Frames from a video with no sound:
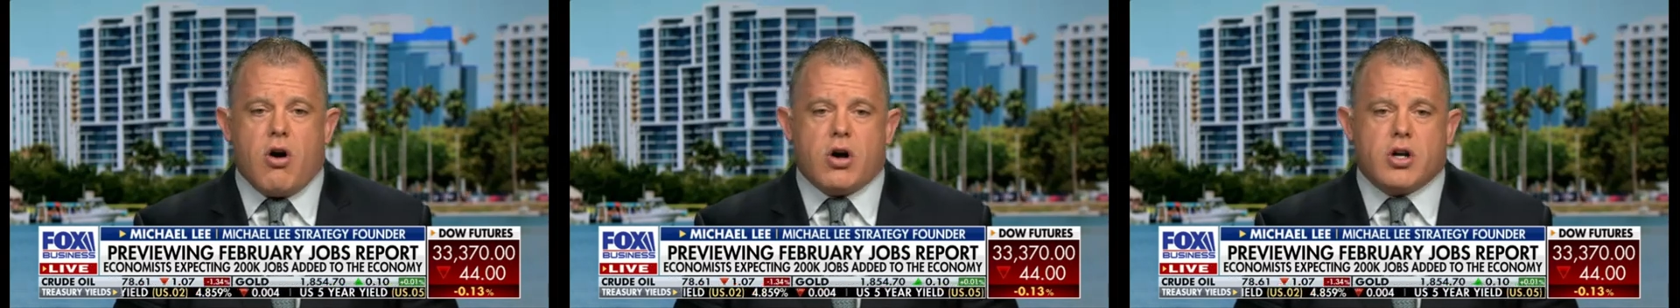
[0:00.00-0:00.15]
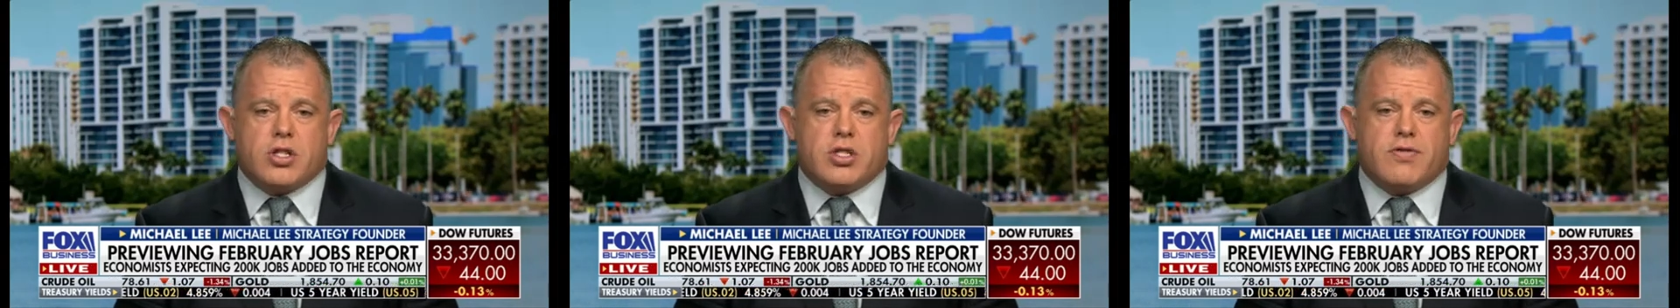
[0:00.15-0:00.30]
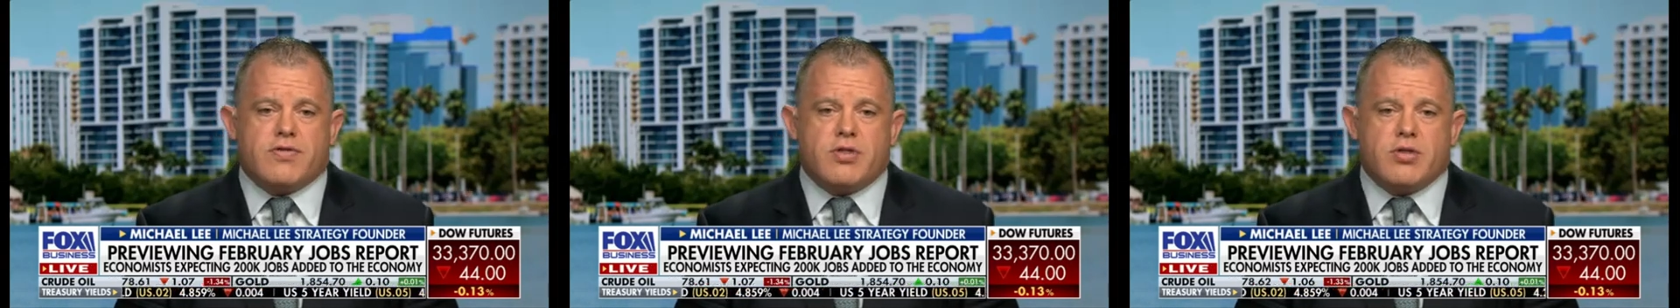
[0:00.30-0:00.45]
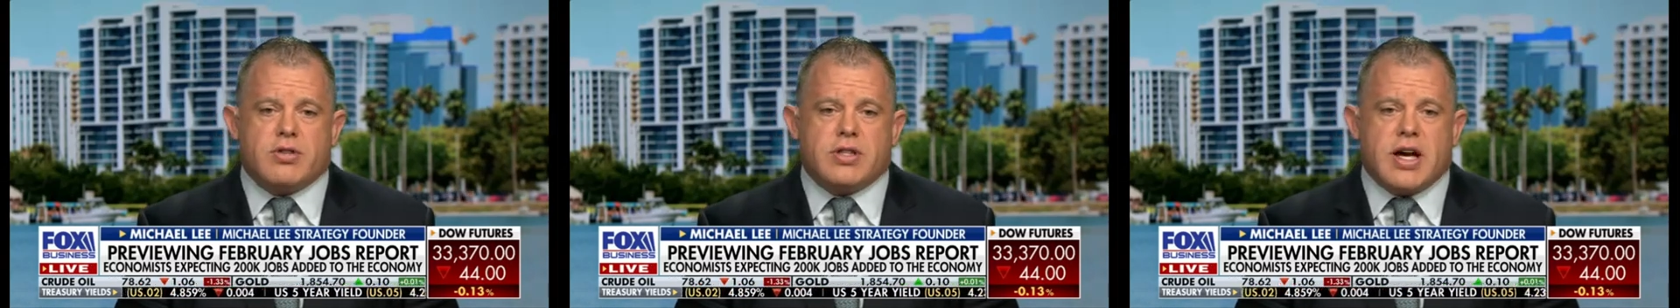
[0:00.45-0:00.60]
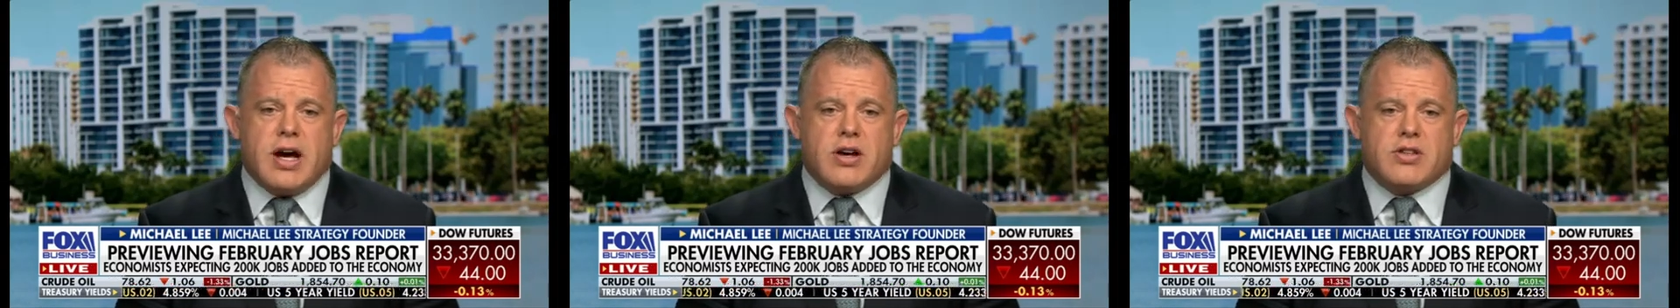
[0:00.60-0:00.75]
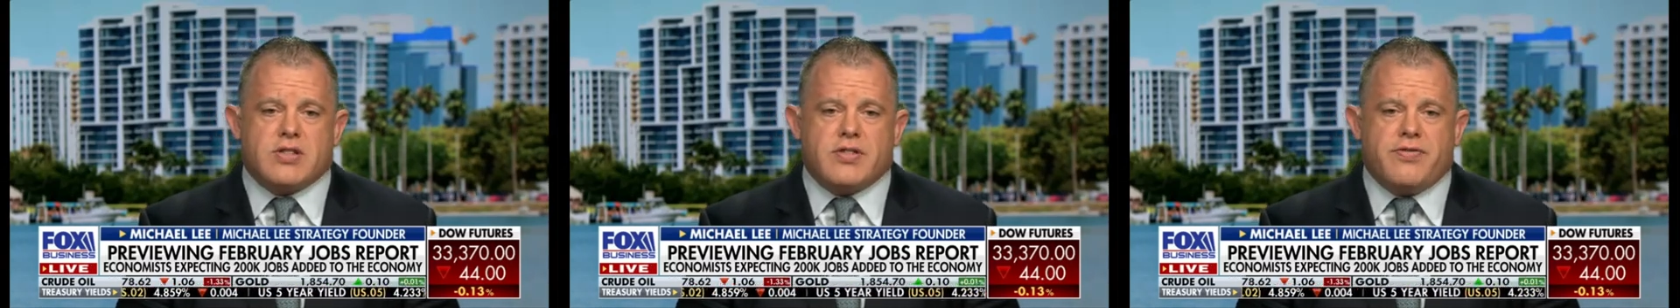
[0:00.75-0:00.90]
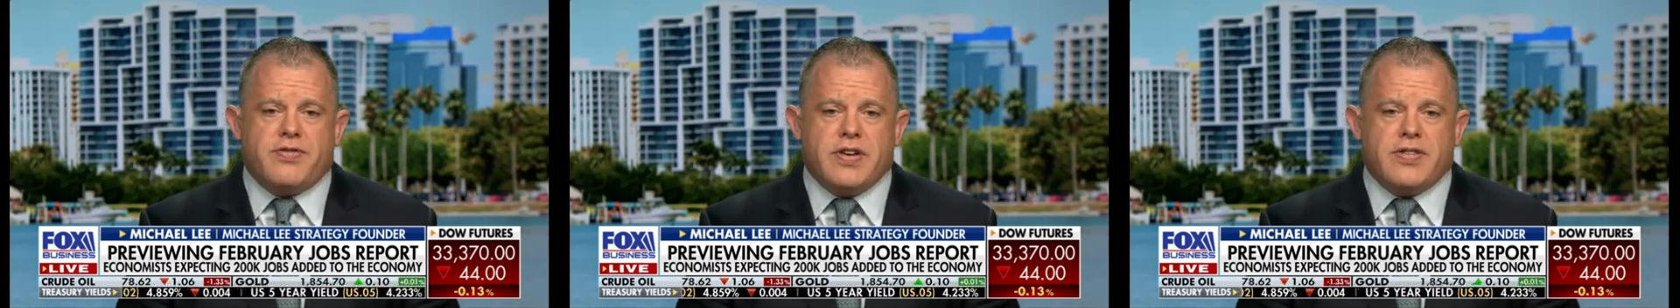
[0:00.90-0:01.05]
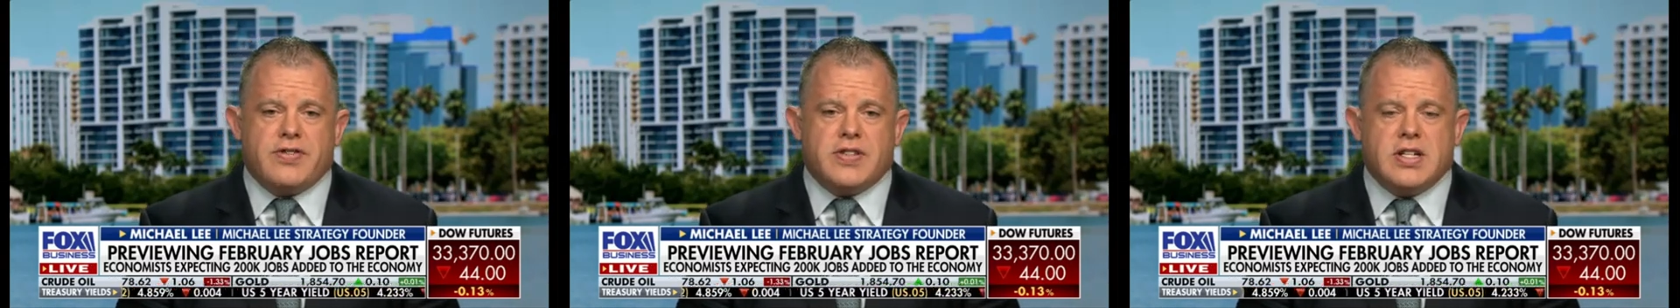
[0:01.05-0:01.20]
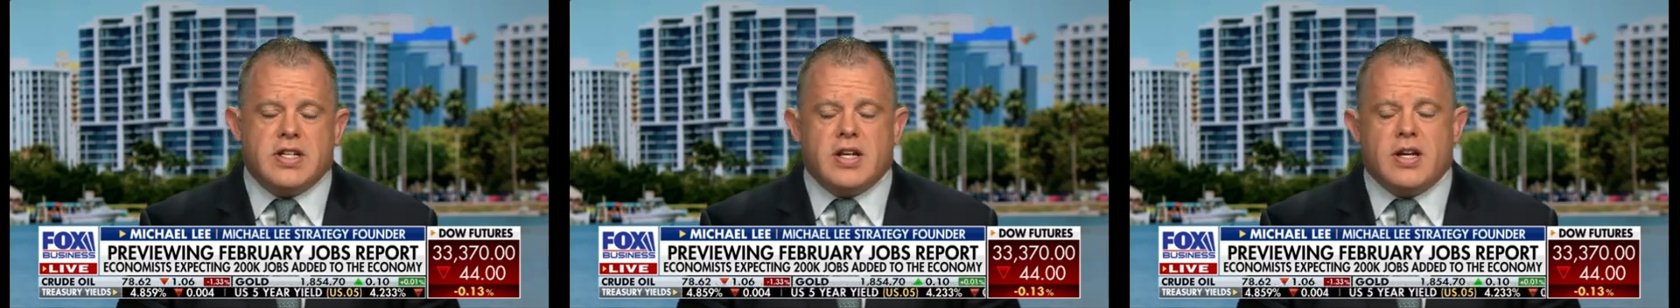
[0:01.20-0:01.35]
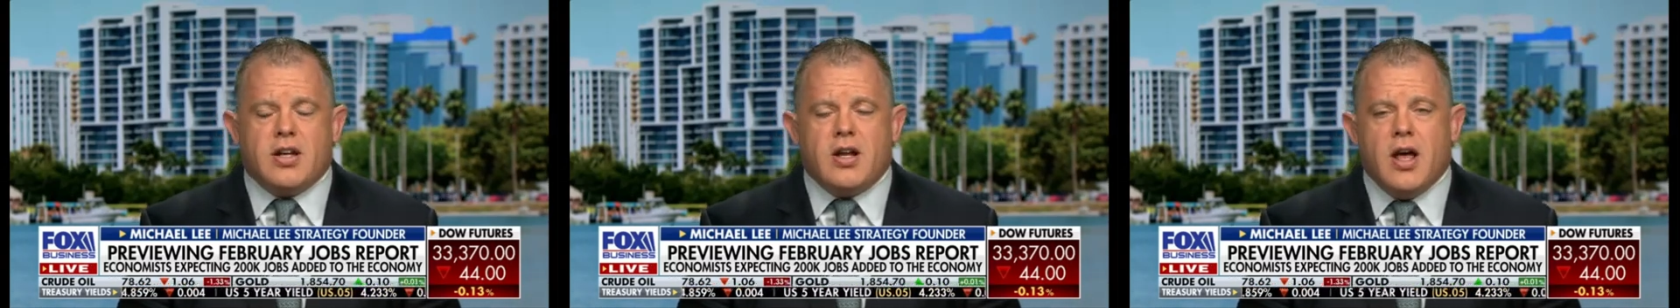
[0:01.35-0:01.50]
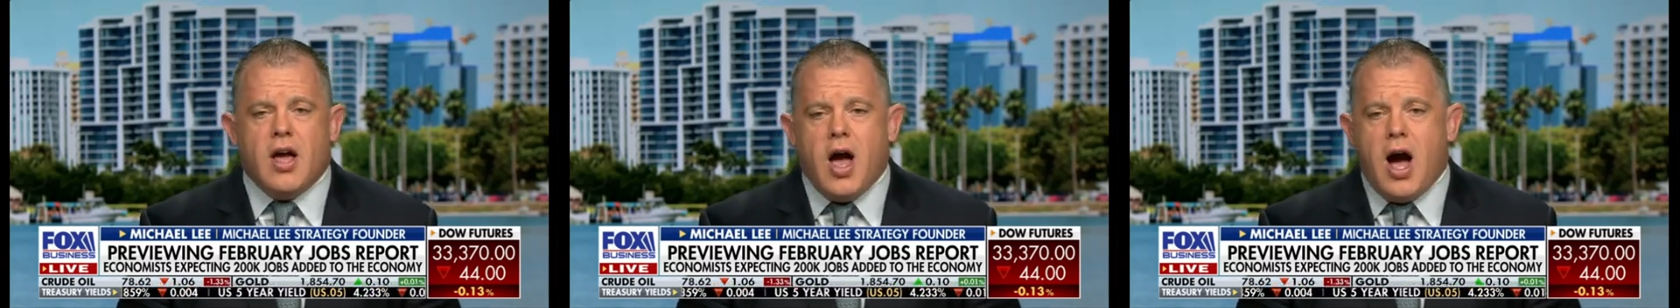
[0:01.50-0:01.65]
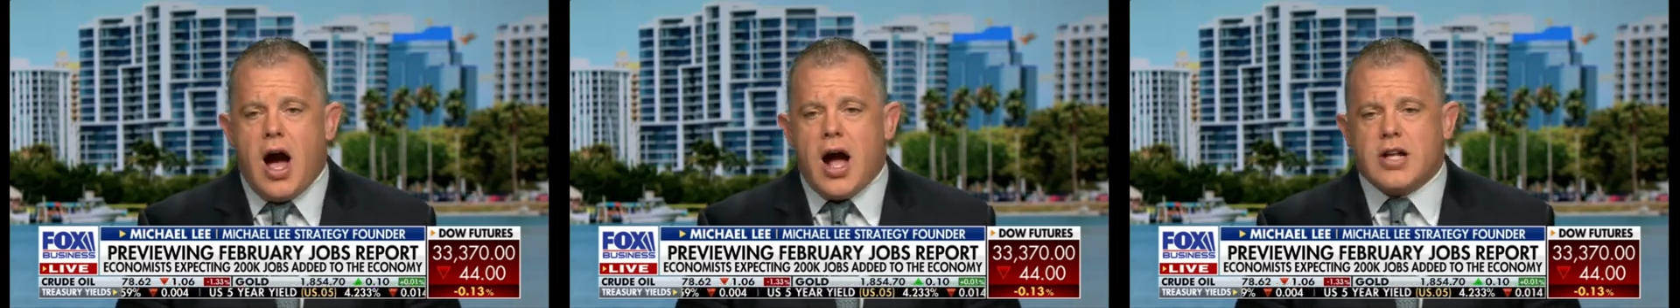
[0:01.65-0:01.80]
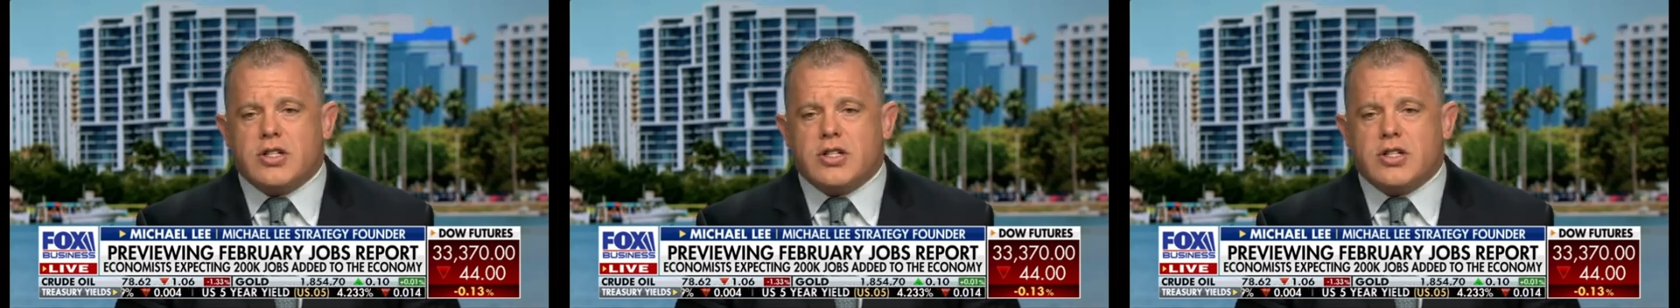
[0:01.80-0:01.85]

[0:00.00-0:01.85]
August of 2015.